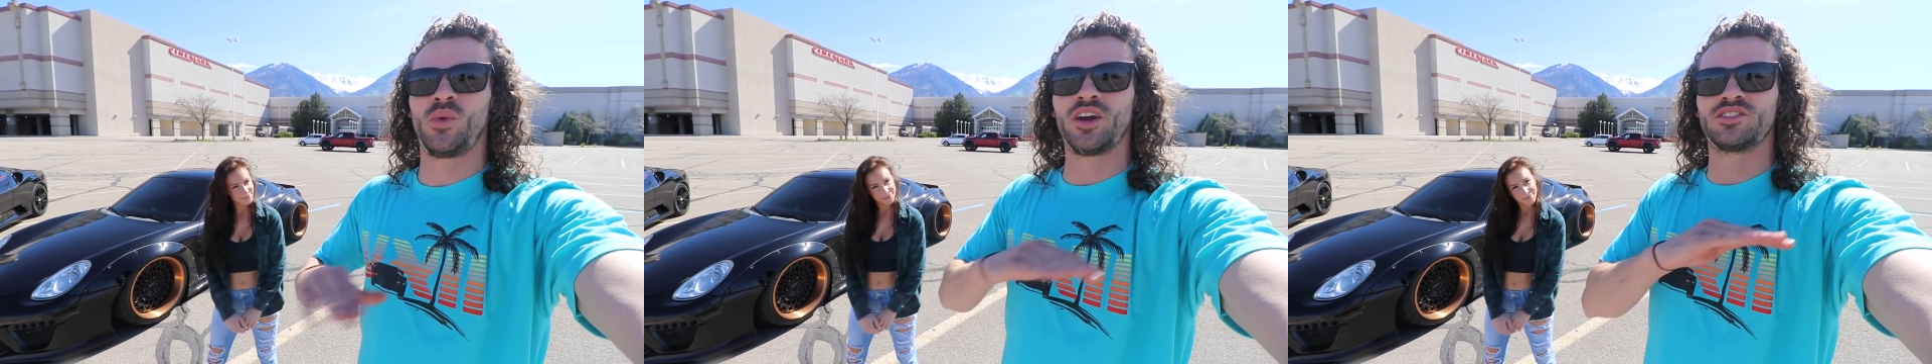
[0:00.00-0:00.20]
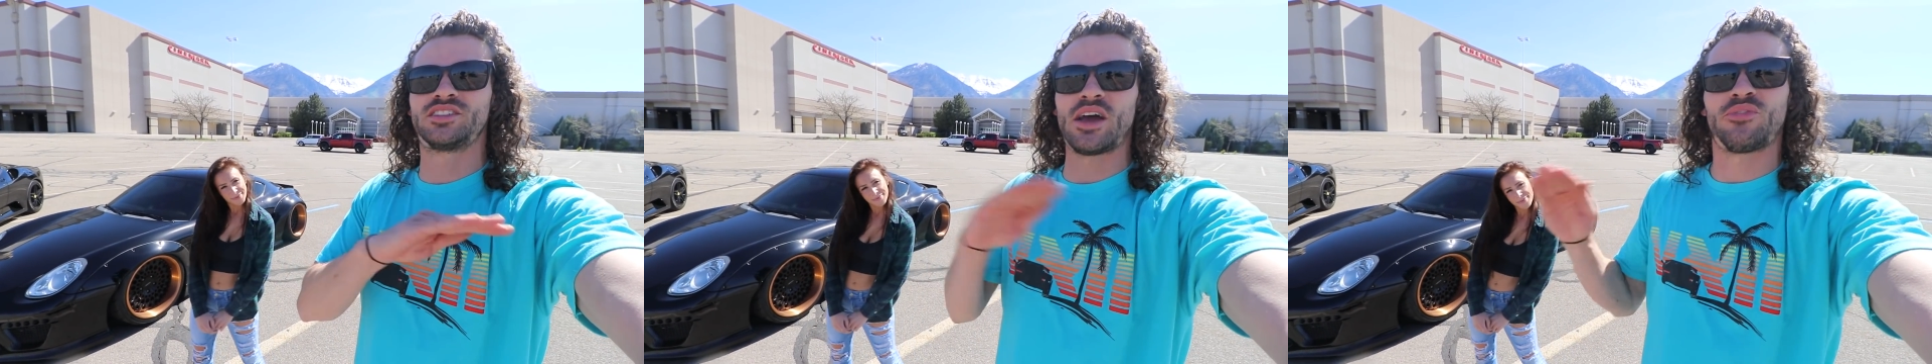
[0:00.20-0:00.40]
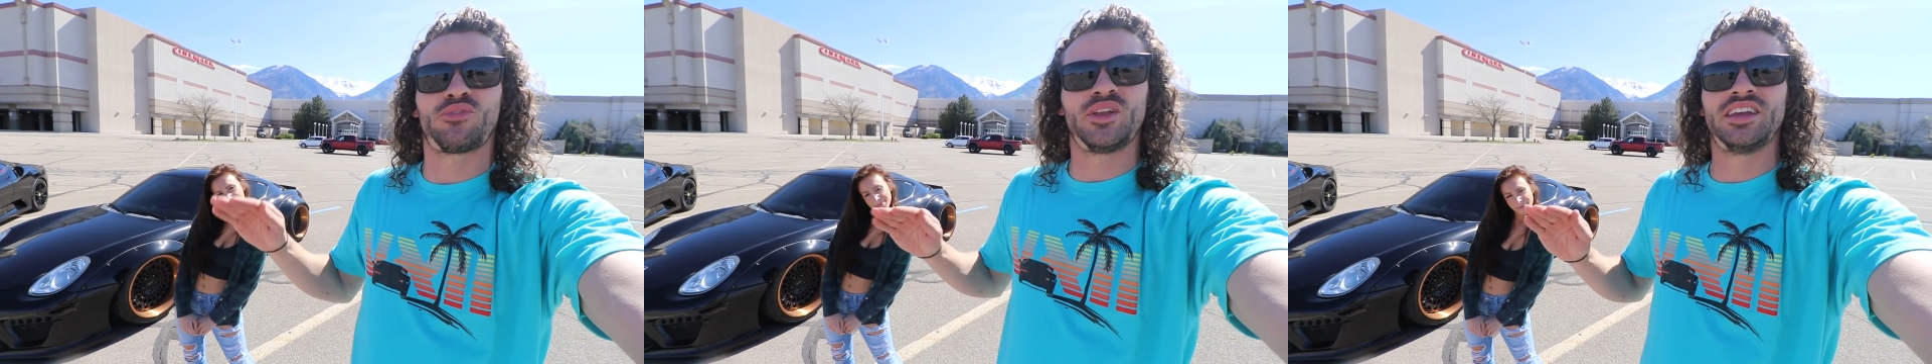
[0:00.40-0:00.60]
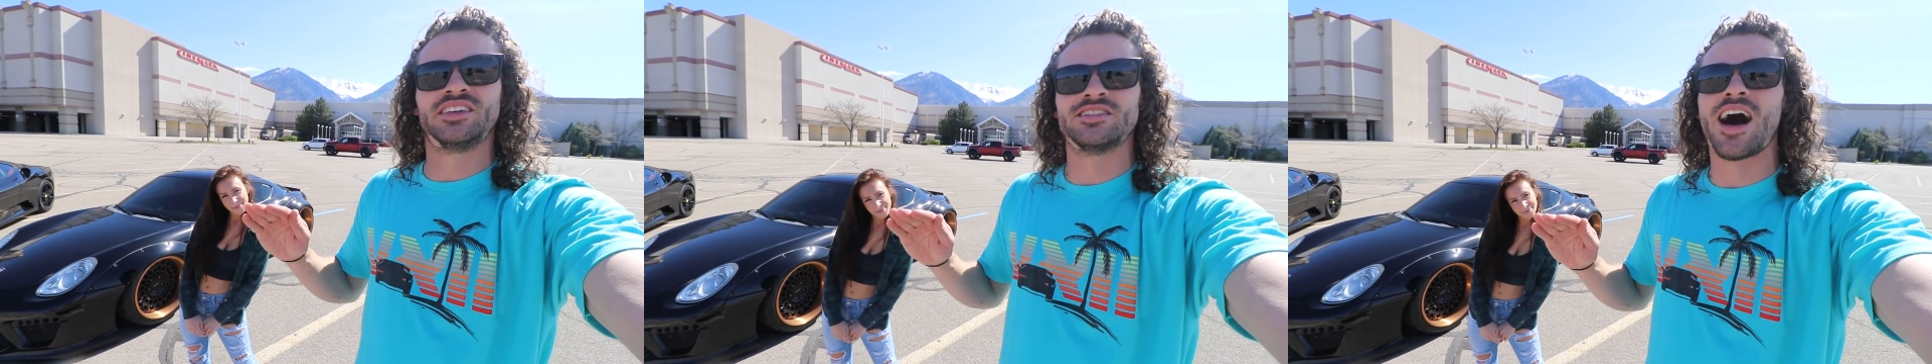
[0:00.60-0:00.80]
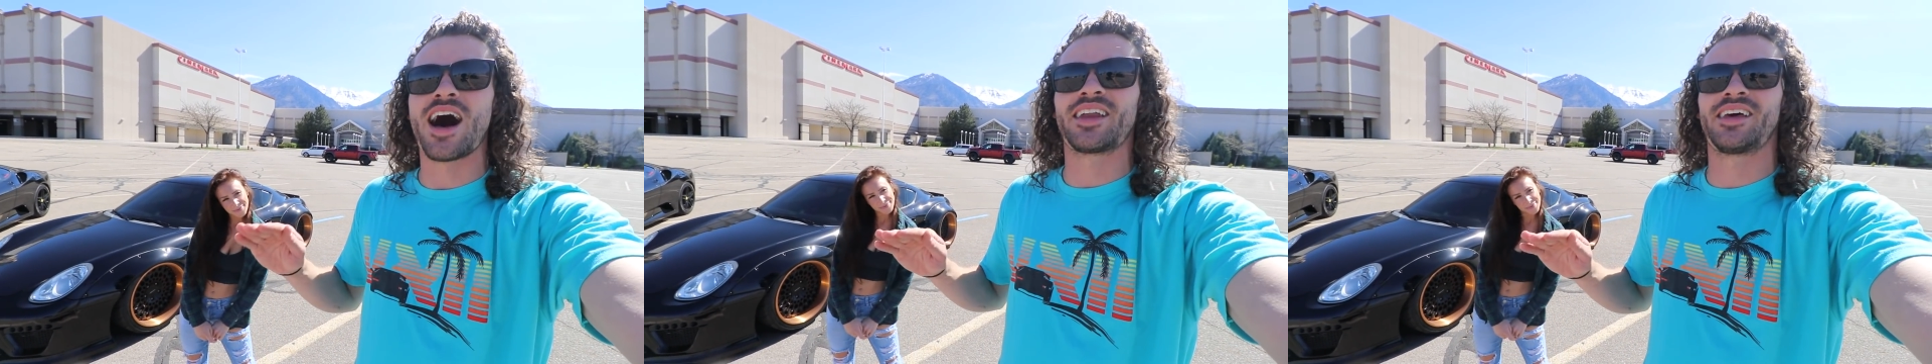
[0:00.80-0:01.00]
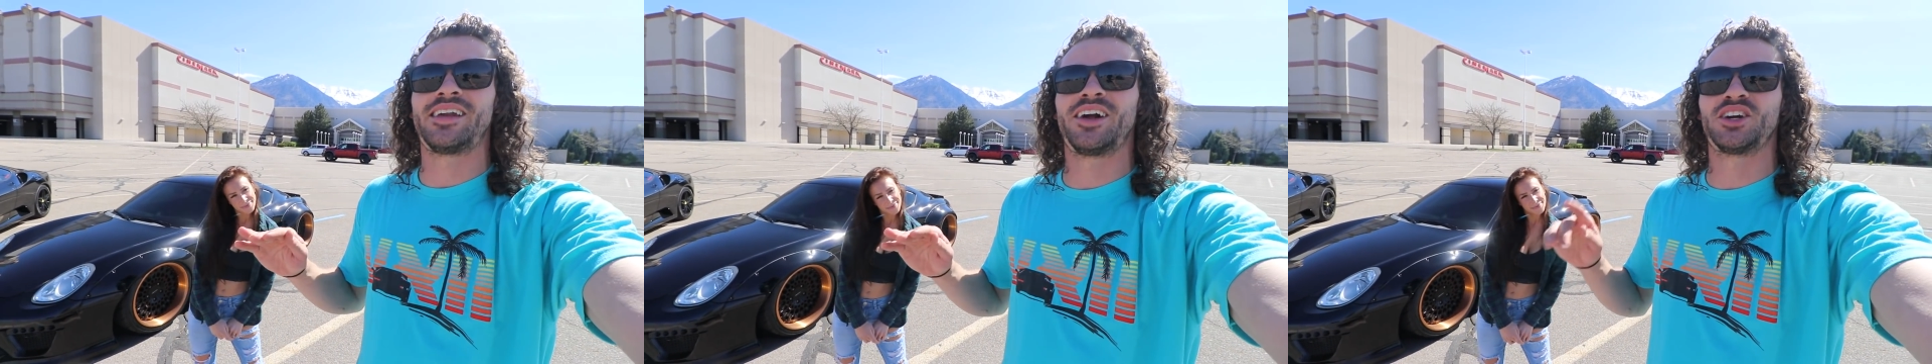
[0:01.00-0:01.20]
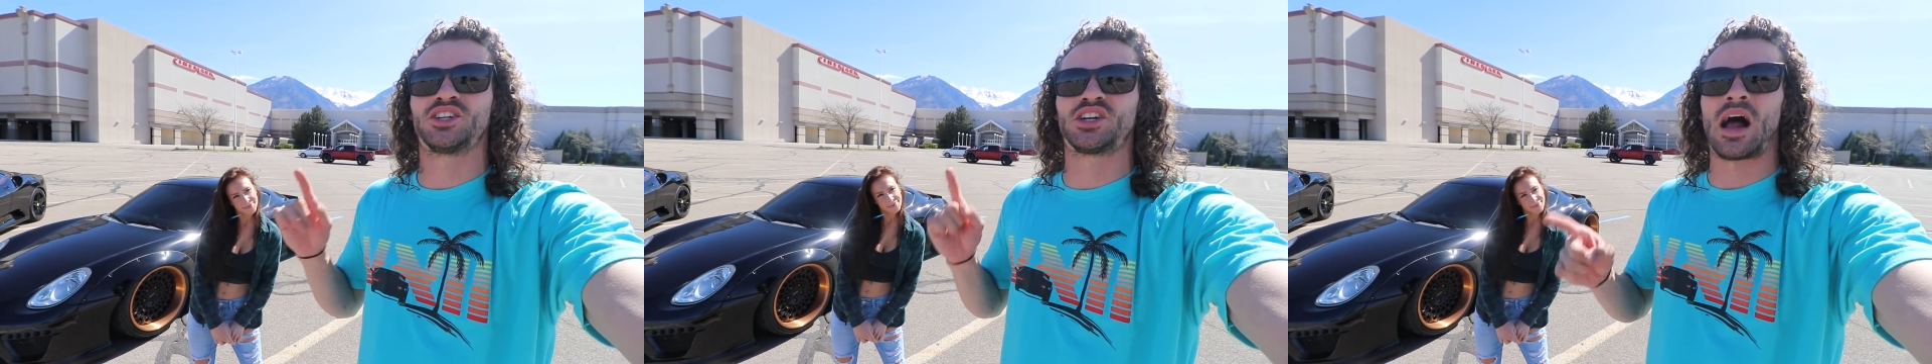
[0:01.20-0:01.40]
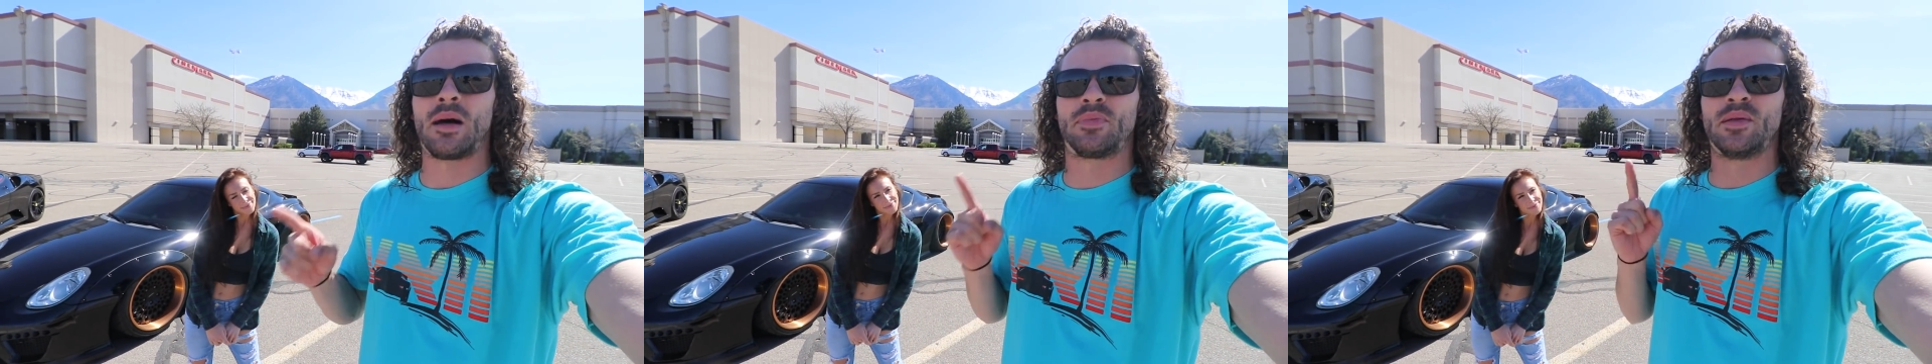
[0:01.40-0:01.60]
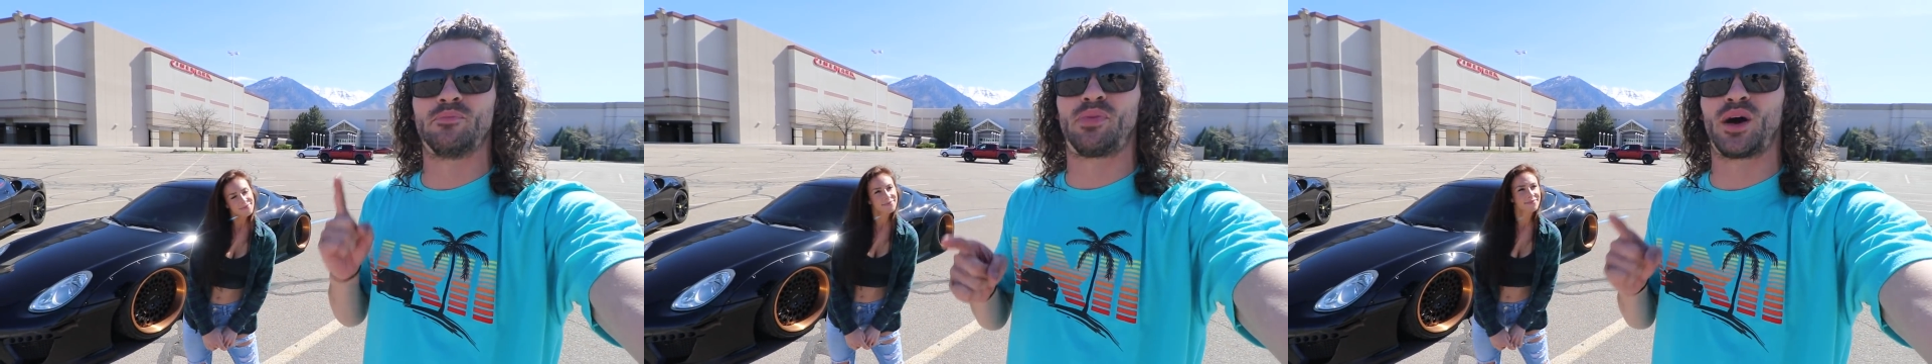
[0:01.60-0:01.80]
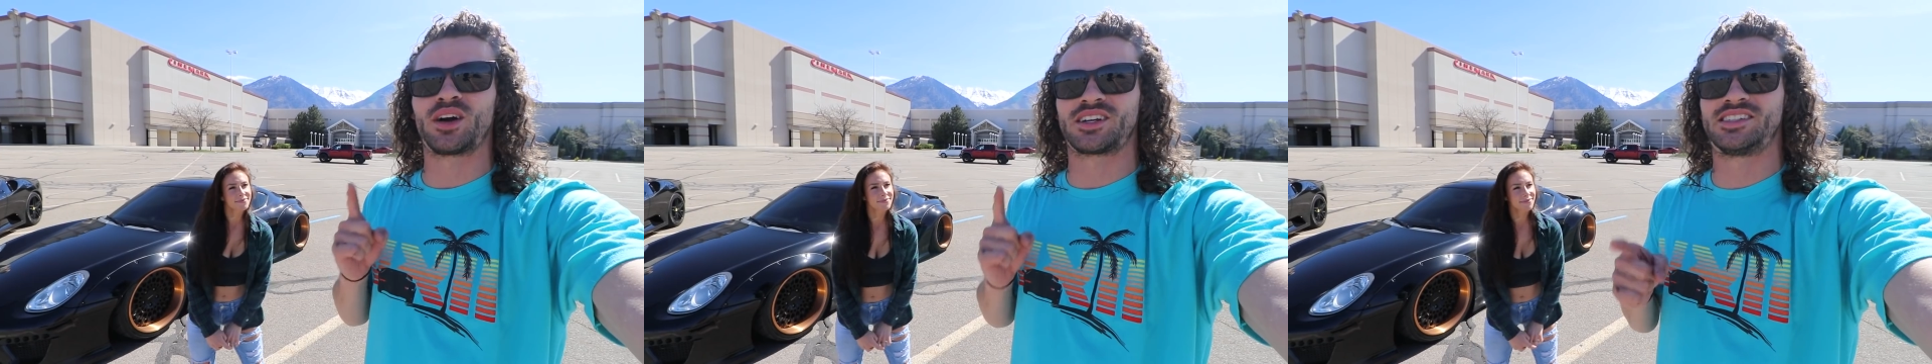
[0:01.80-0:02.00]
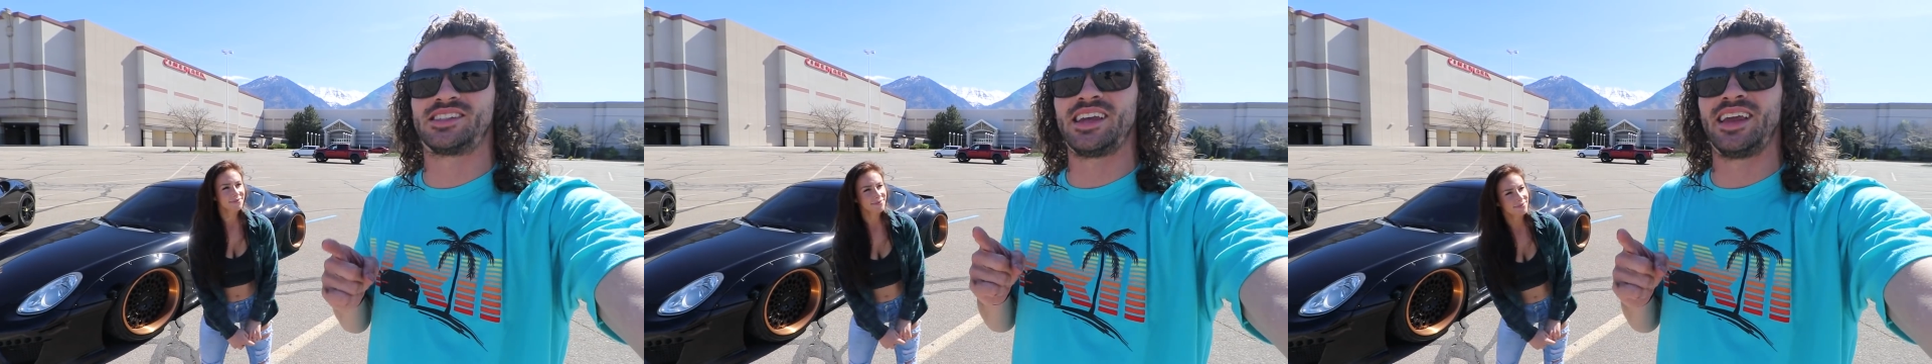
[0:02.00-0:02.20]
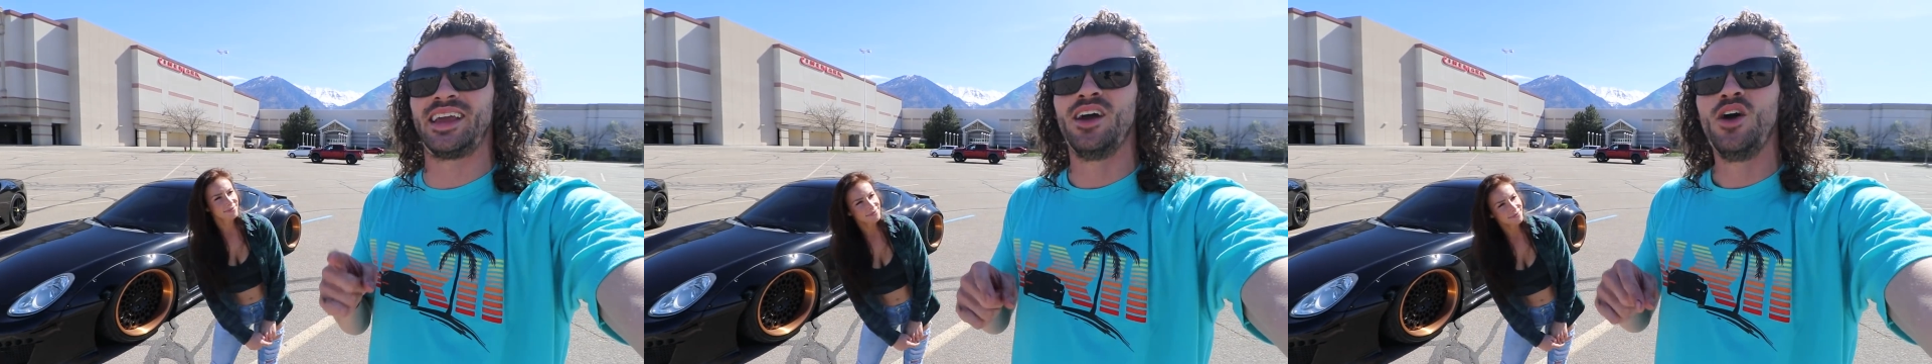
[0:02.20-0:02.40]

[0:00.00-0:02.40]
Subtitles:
We are definitely not at our shop in Park City.